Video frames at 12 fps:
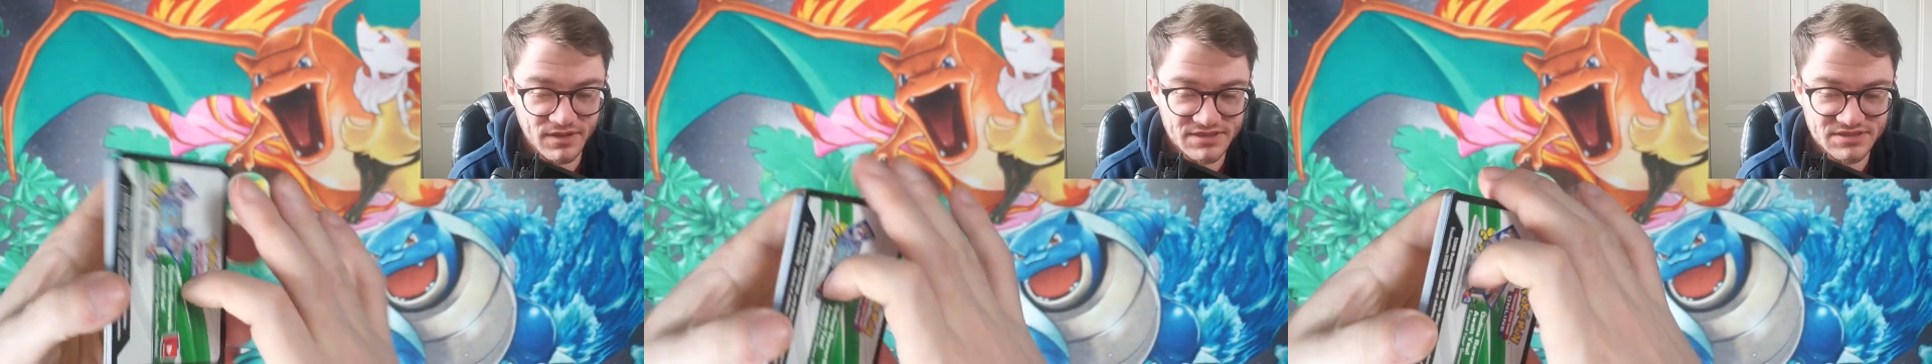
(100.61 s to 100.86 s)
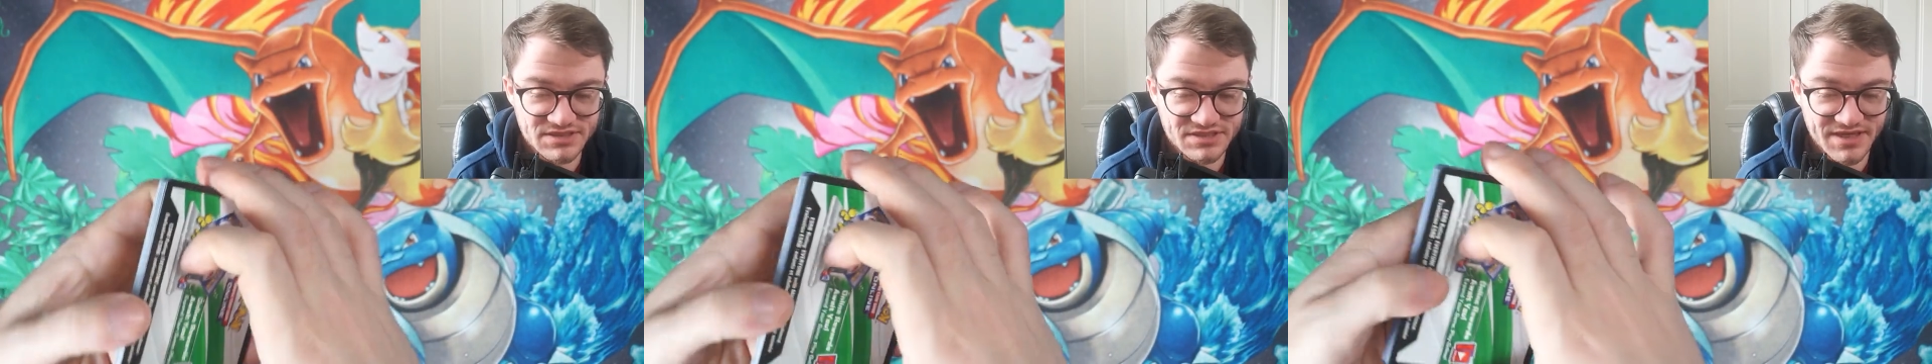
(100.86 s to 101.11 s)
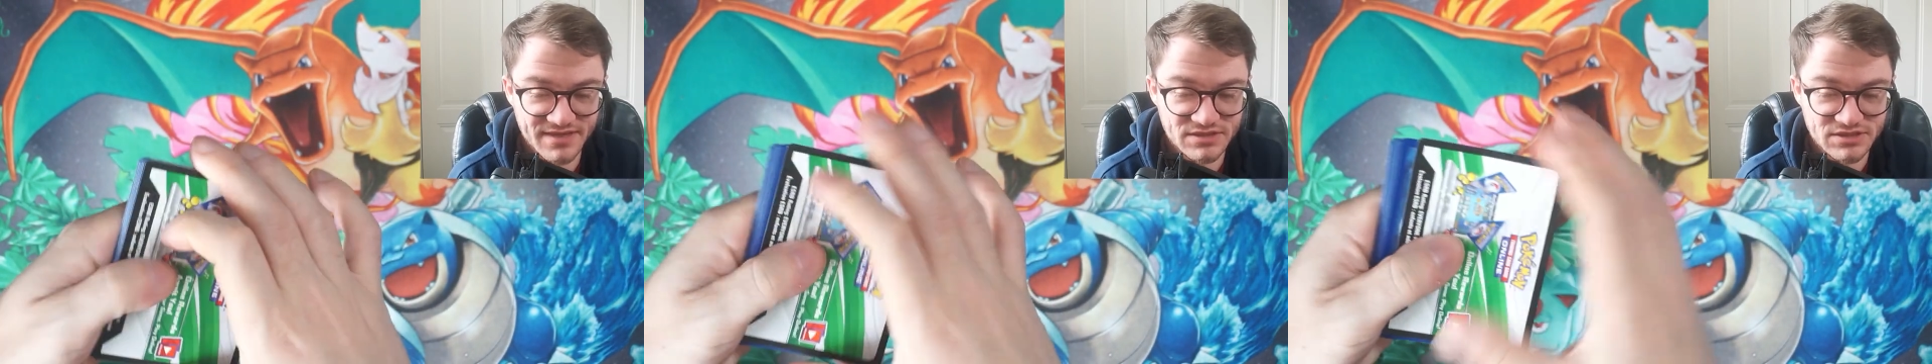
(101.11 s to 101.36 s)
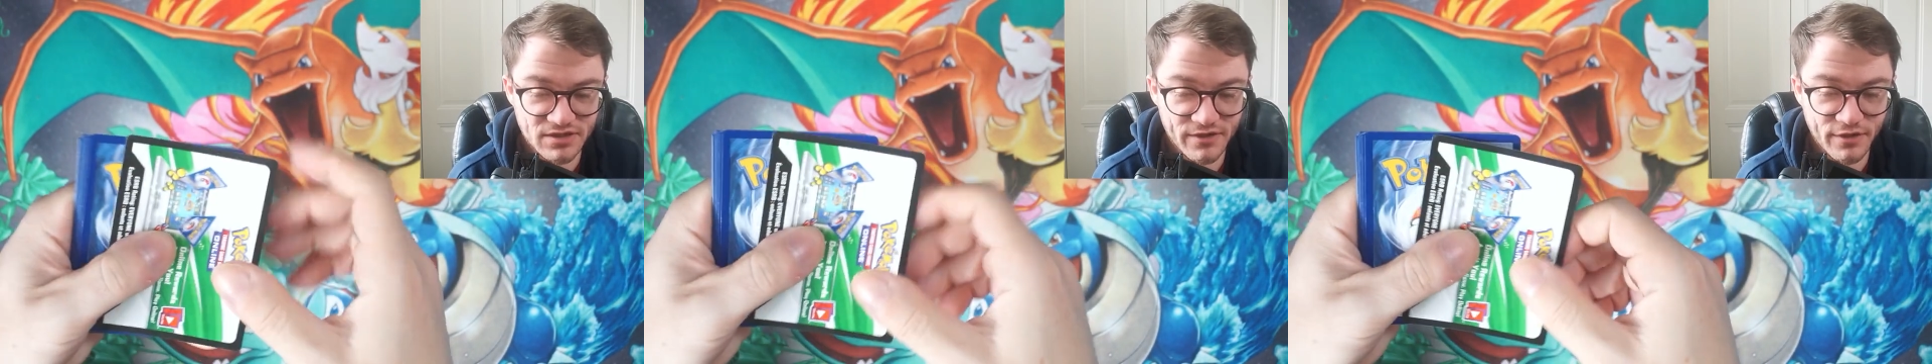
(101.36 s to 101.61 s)
This is the set that
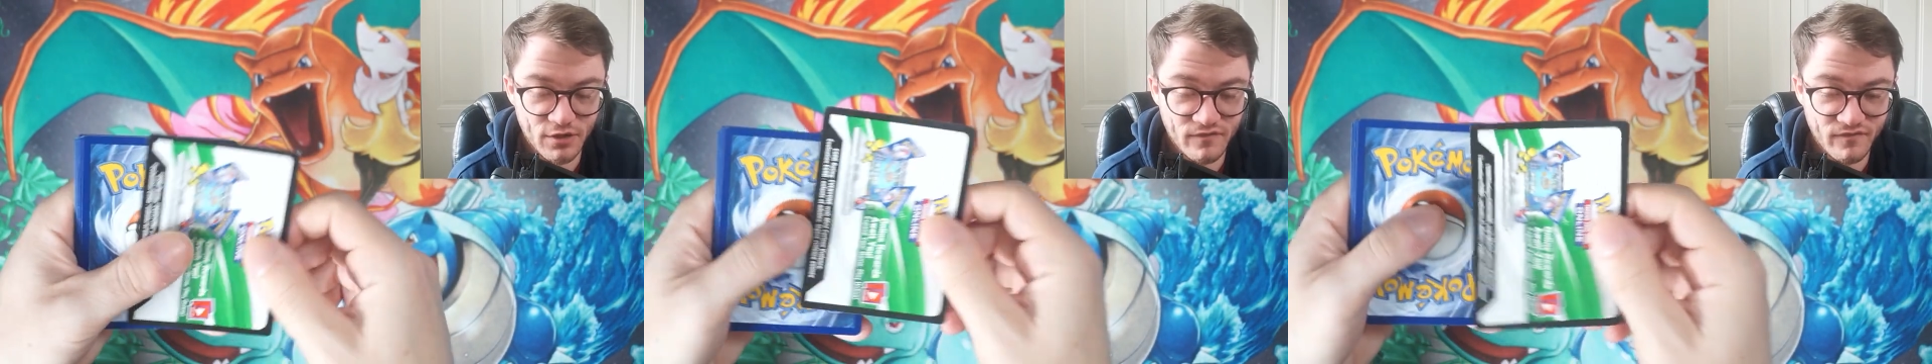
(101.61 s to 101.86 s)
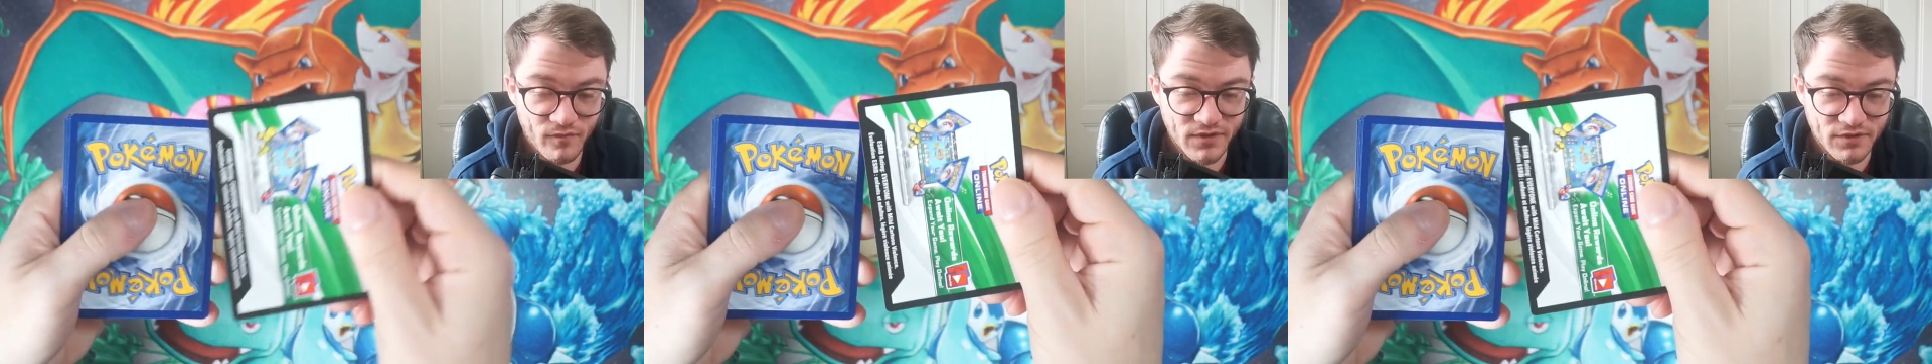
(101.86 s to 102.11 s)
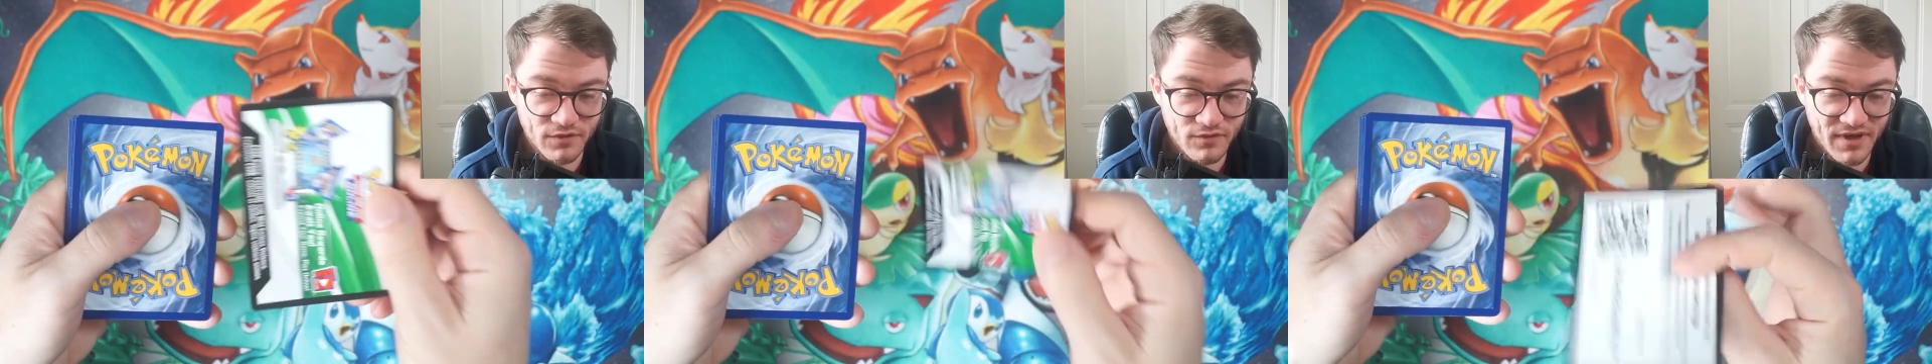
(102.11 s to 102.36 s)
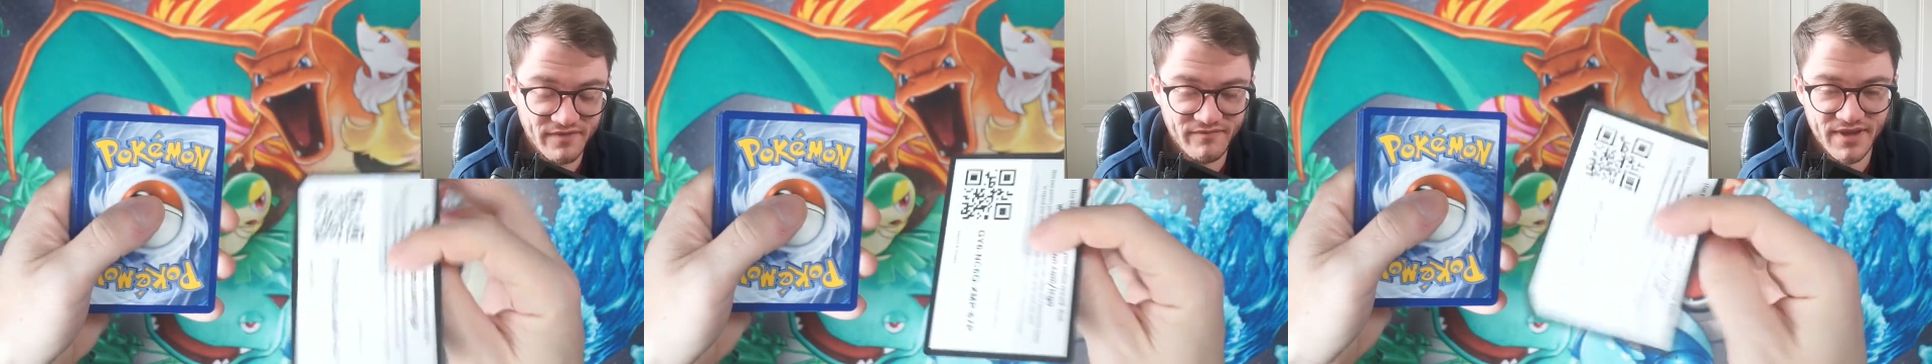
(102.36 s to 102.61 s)
started off. We do
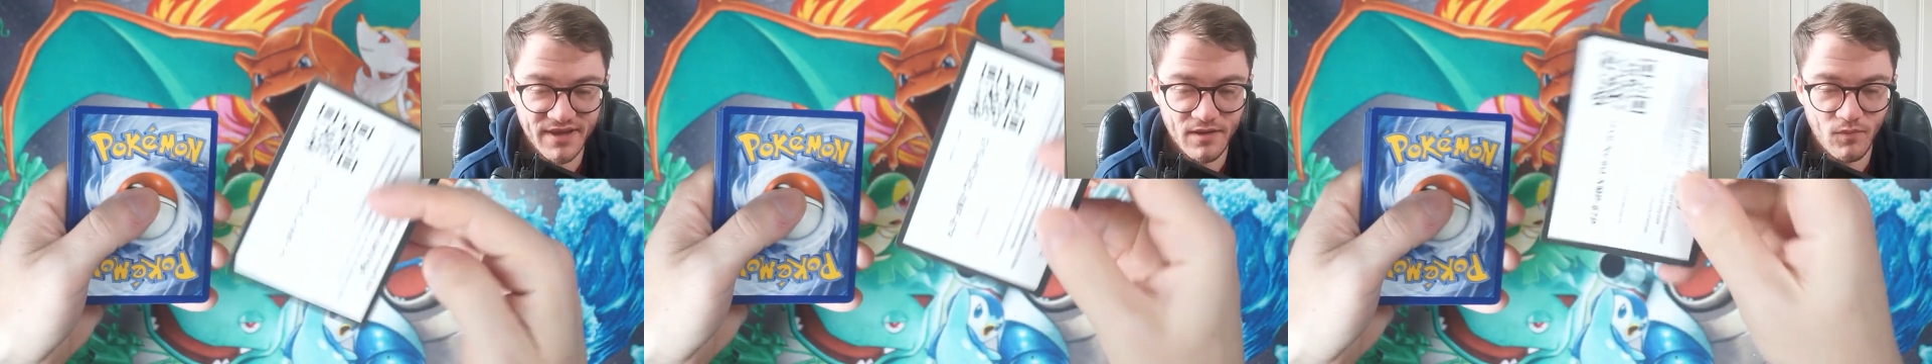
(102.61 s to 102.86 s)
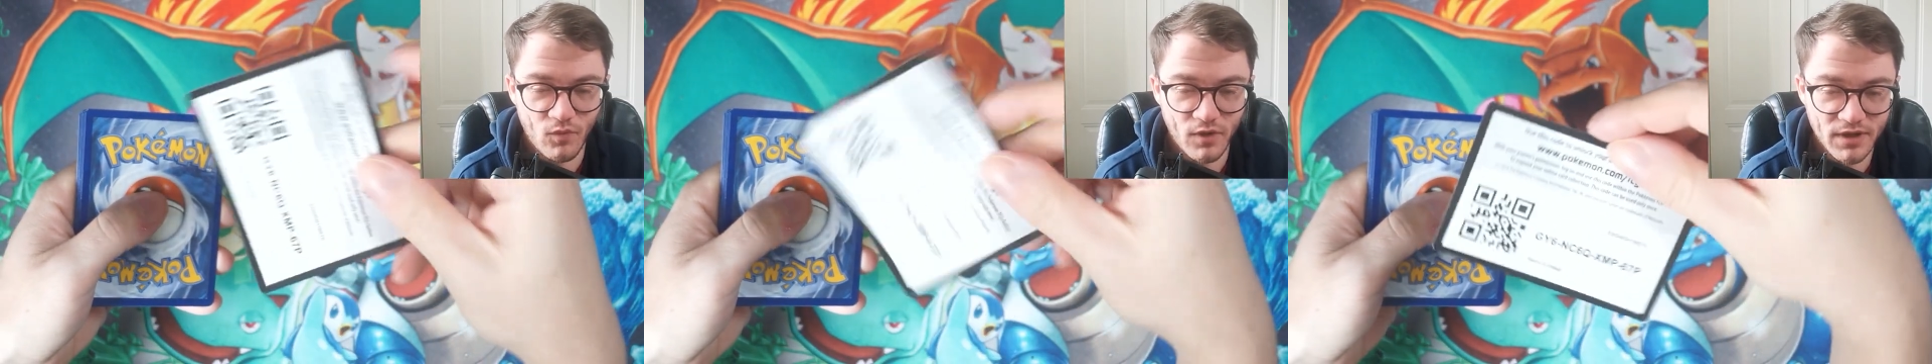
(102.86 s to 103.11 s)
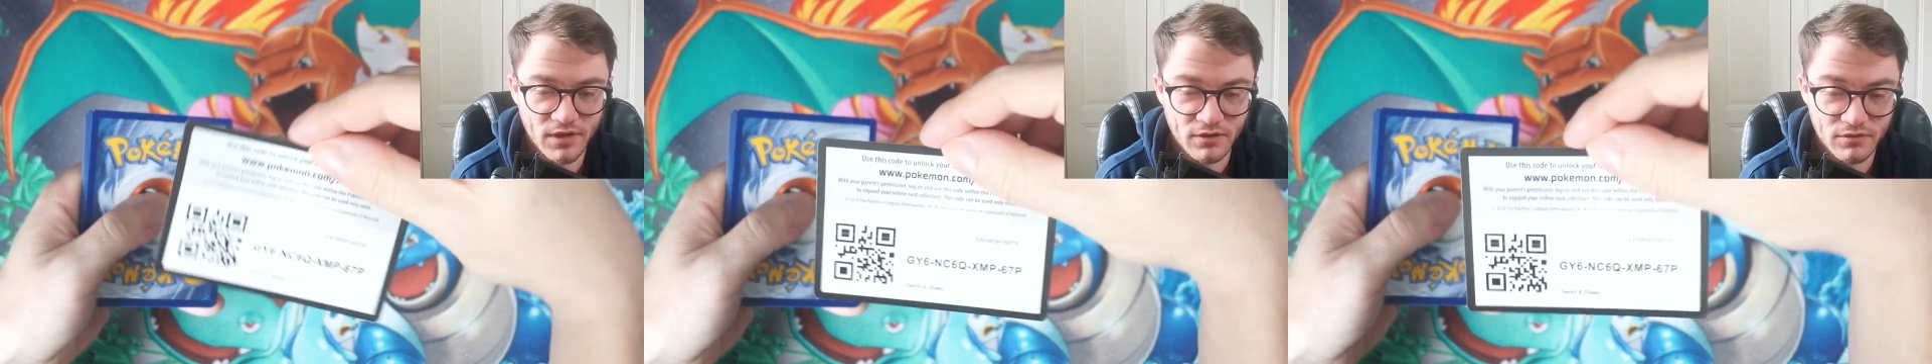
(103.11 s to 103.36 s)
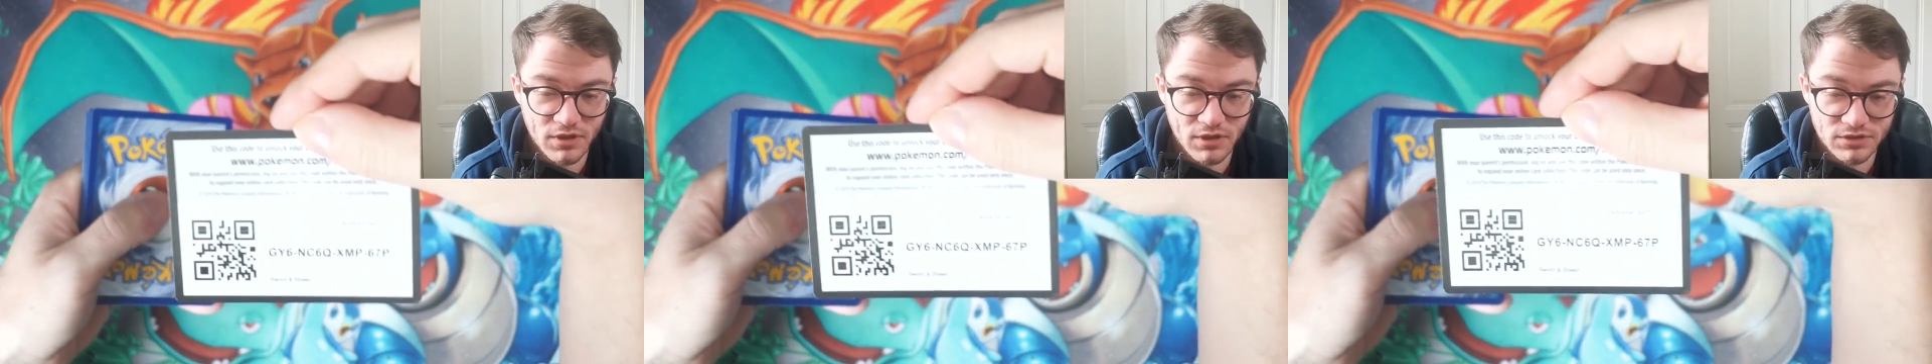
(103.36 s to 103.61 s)
have a white
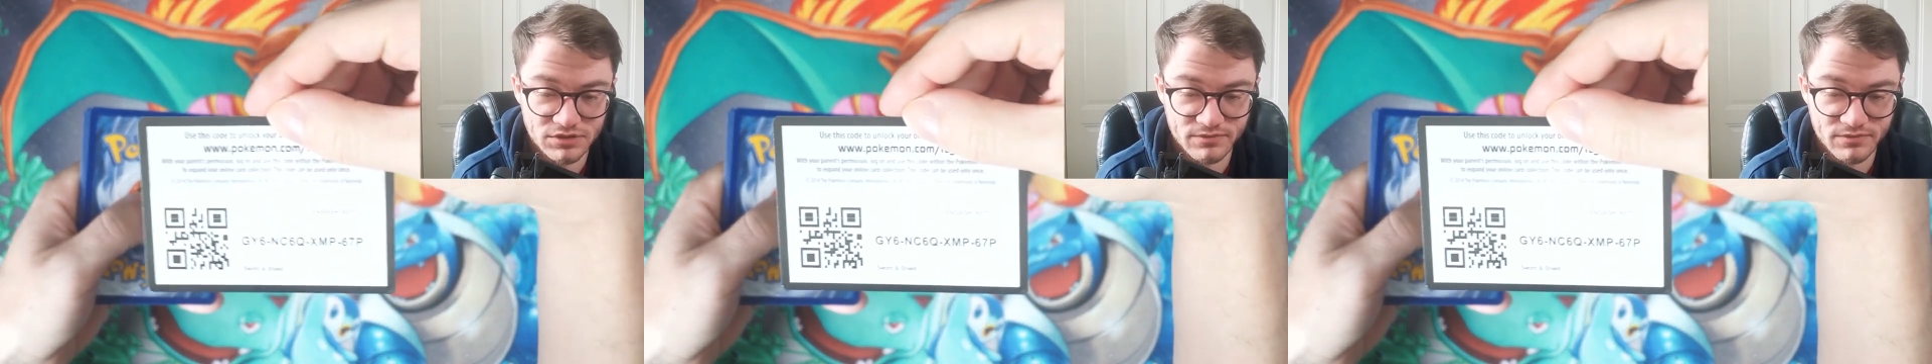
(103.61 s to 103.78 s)
code card,